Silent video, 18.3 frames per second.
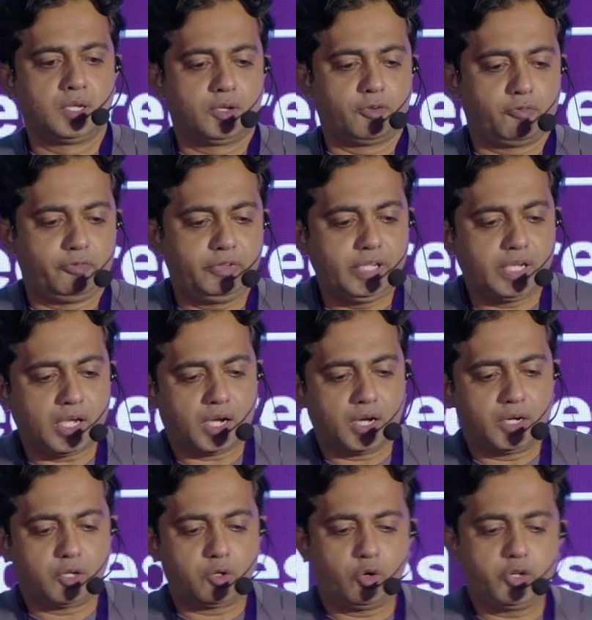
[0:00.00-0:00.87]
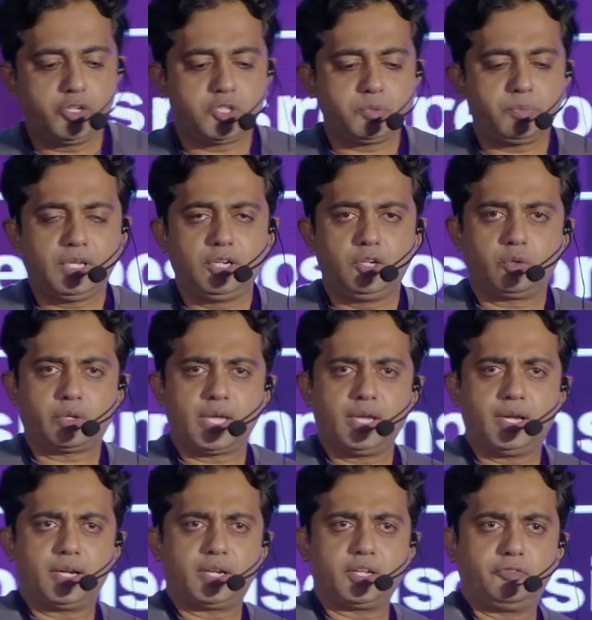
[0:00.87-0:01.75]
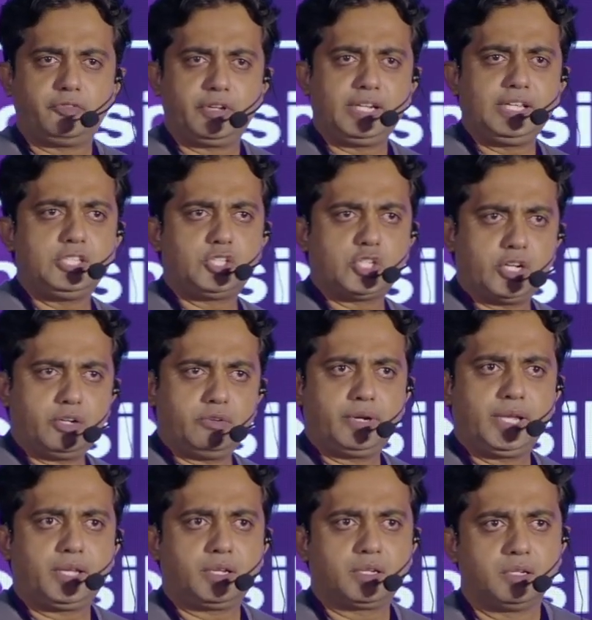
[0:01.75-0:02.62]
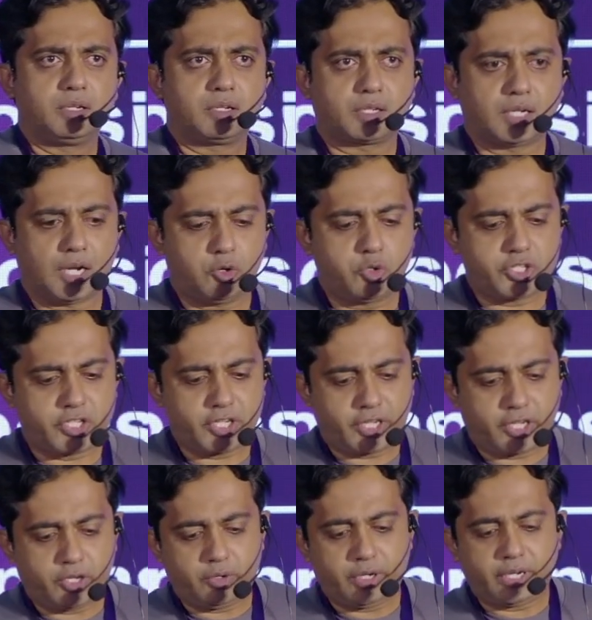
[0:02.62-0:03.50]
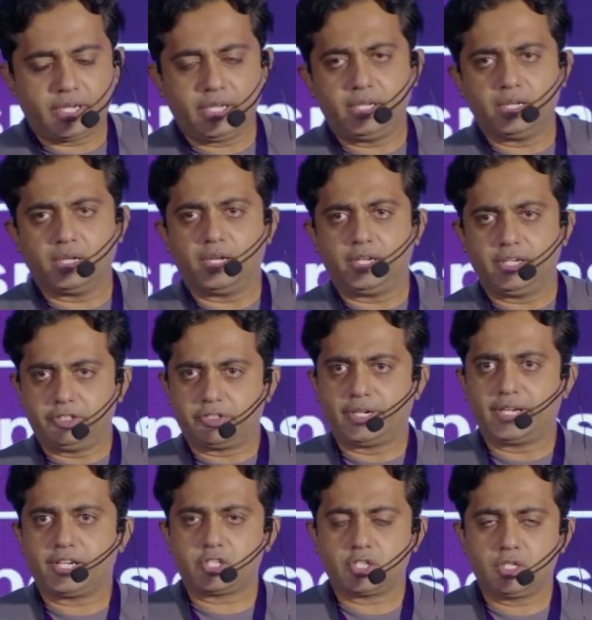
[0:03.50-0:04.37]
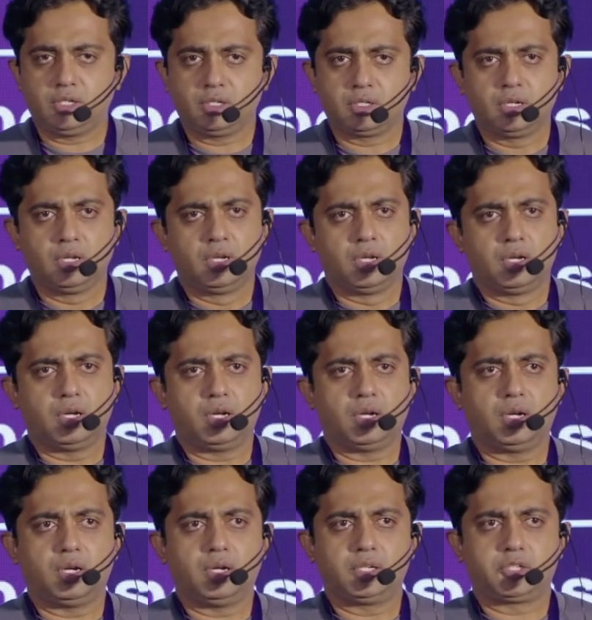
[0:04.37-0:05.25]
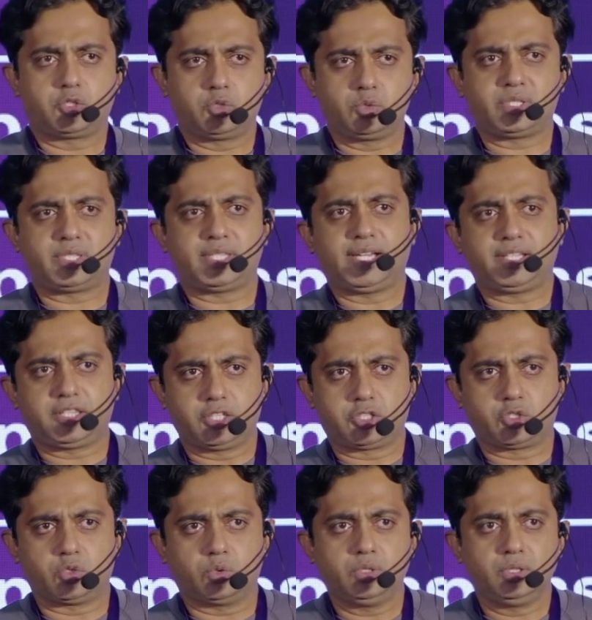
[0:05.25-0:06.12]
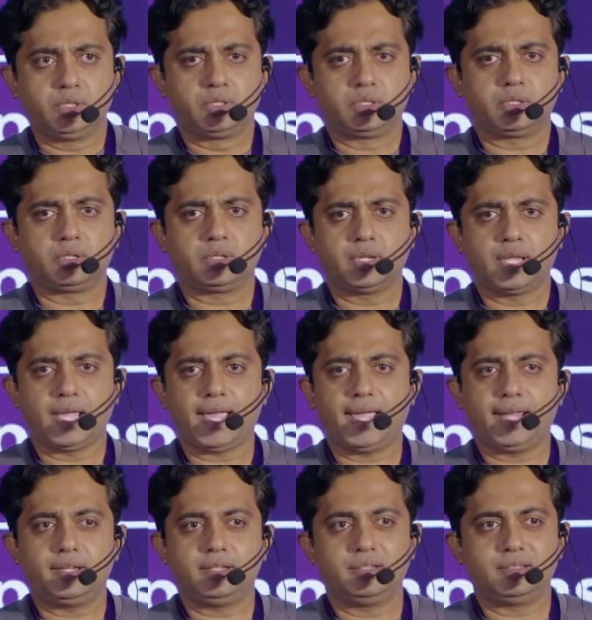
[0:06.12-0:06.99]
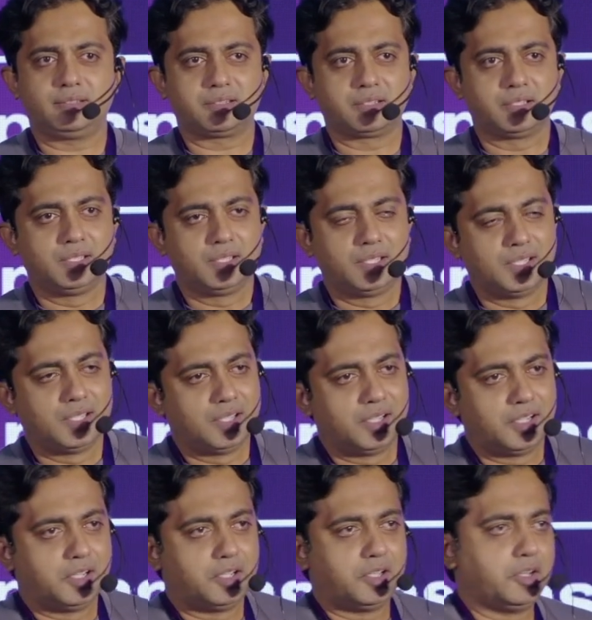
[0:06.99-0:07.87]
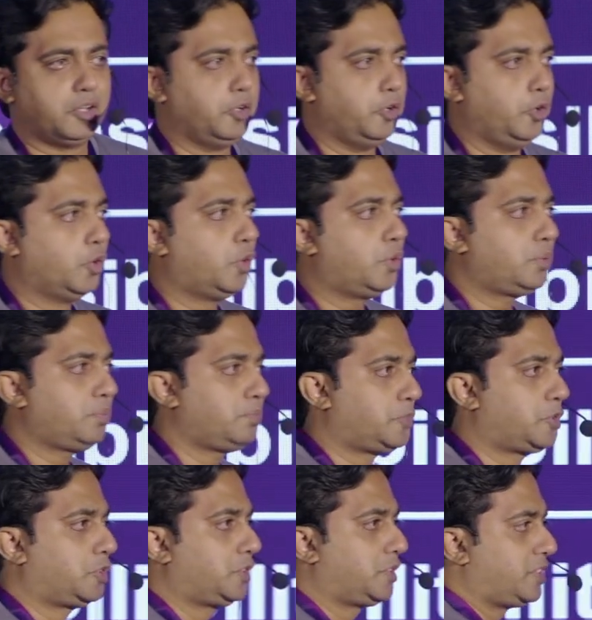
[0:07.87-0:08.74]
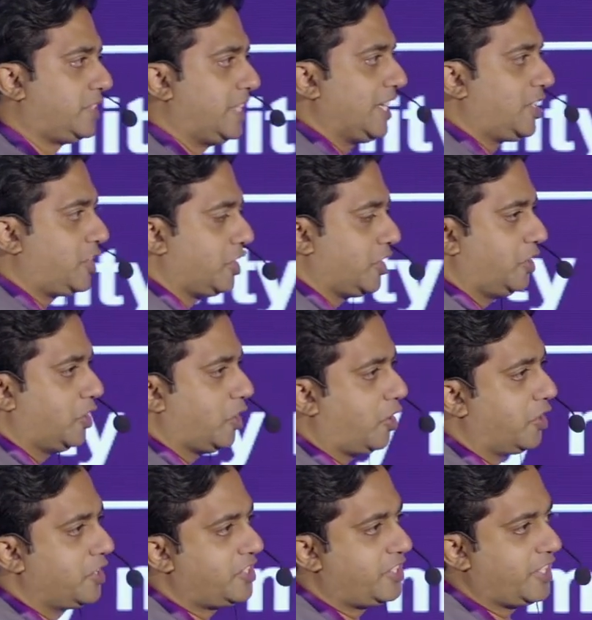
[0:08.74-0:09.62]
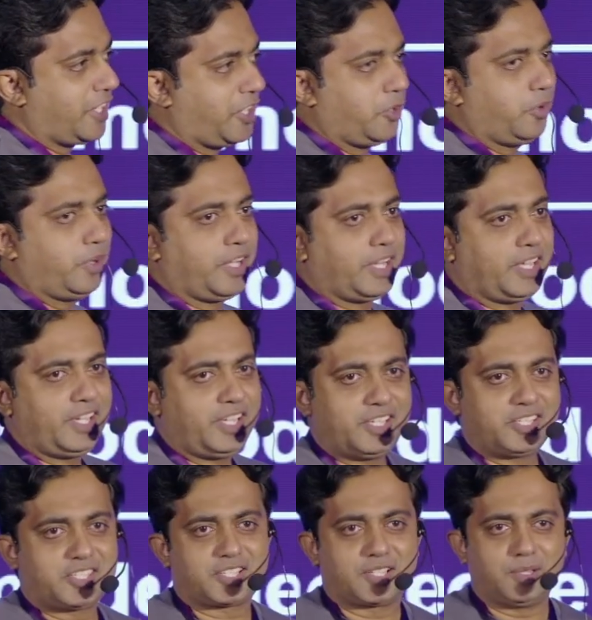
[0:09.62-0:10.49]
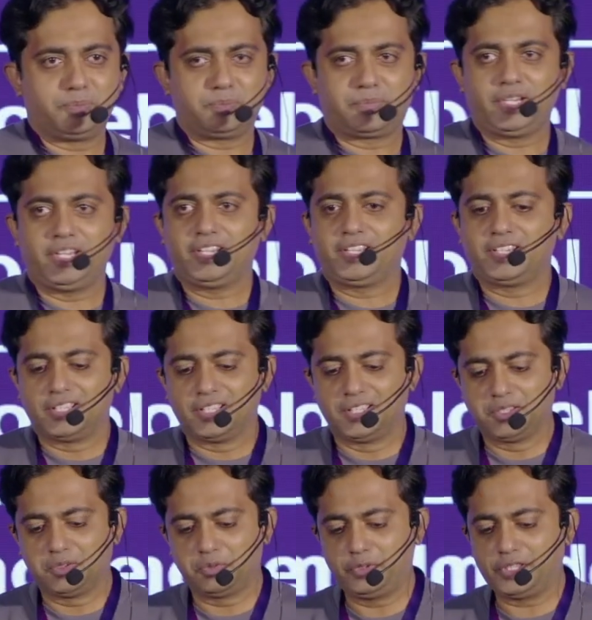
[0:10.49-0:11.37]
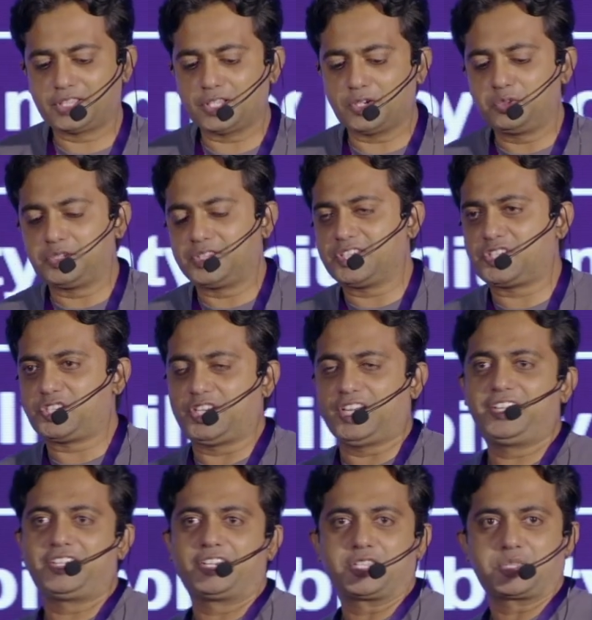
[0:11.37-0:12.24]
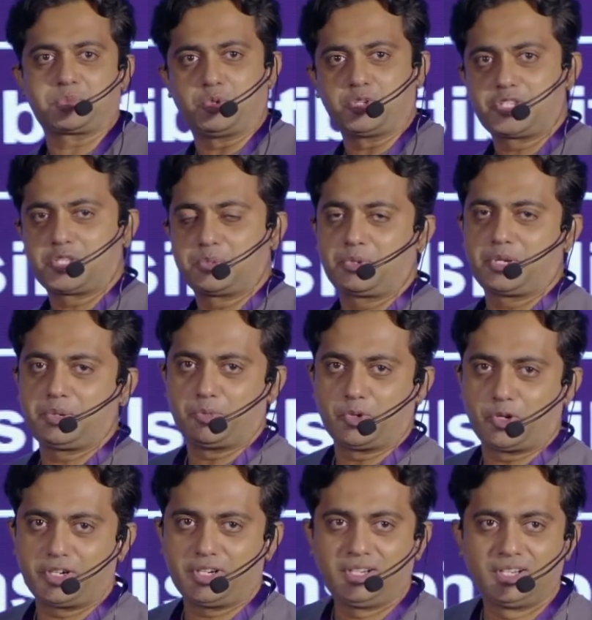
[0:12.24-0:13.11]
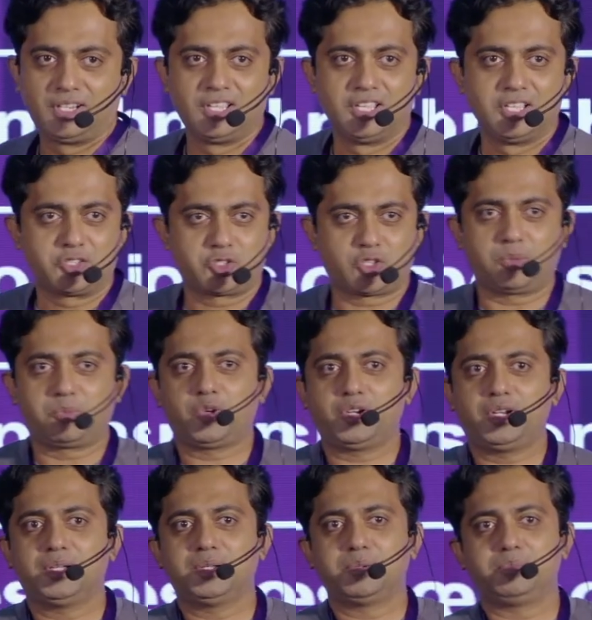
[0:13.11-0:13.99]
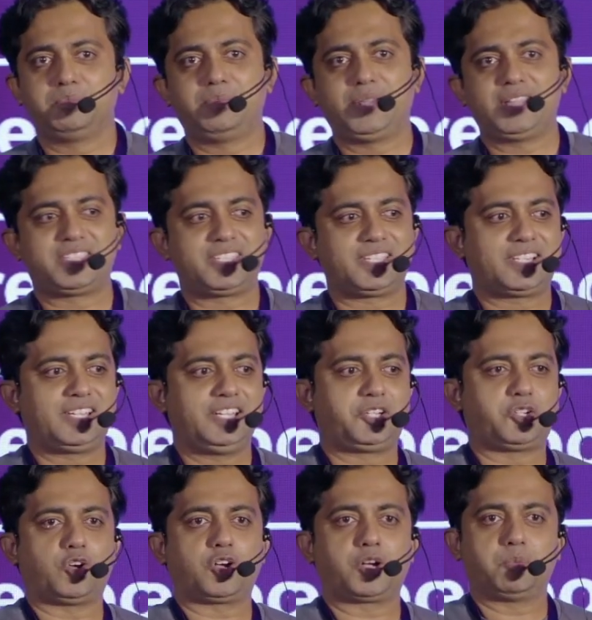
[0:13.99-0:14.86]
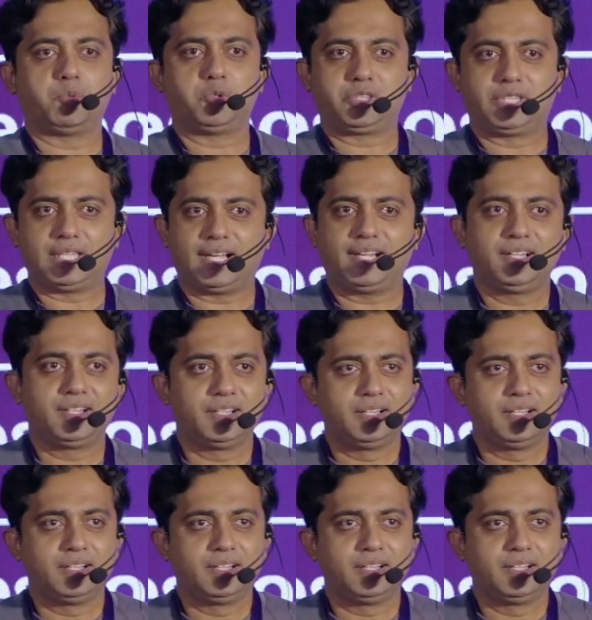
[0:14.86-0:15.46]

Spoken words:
We are going to be looking at a very generic cloud security introduction to set the tone, and no session on security is complete without the shared responsibility model. So I'm going to basically talk about that